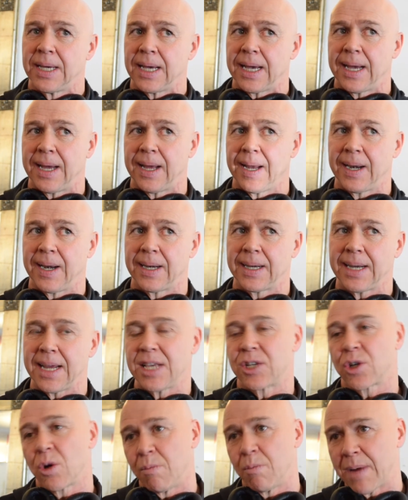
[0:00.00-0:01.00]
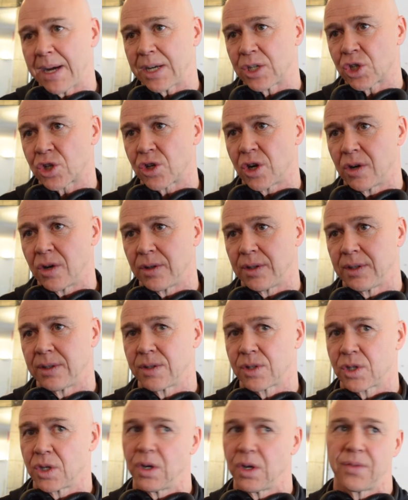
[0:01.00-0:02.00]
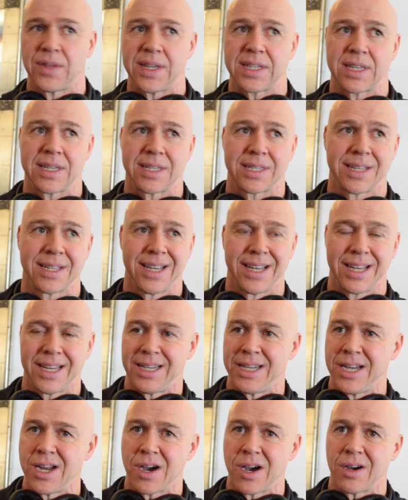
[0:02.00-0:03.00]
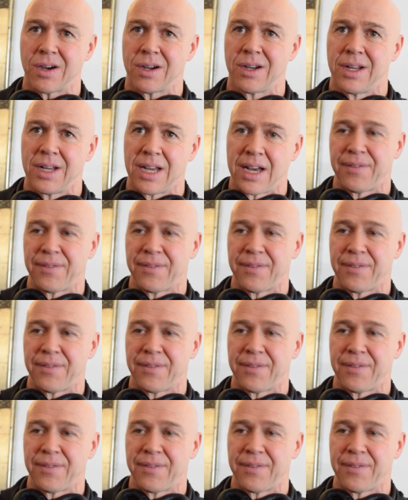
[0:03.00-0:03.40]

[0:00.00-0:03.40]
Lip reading: and he's come back strong. So this is not